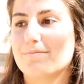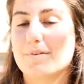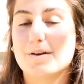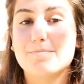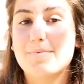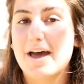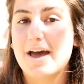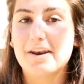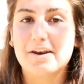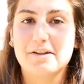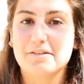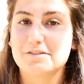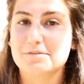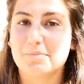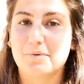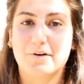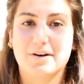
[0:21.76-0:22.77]
competitive
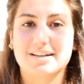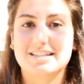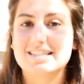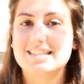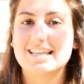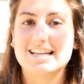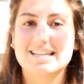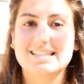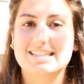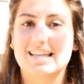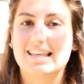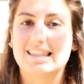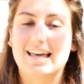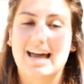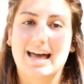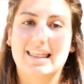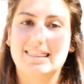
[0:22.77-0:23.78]
sports, things like
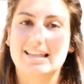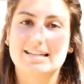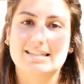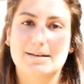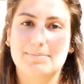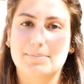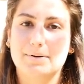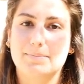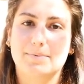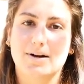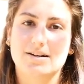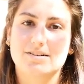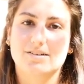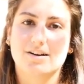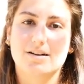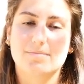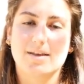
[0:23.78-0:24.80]
that, things that put
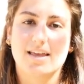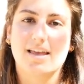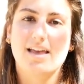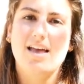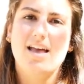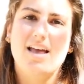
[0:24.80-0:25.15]
pressure on me.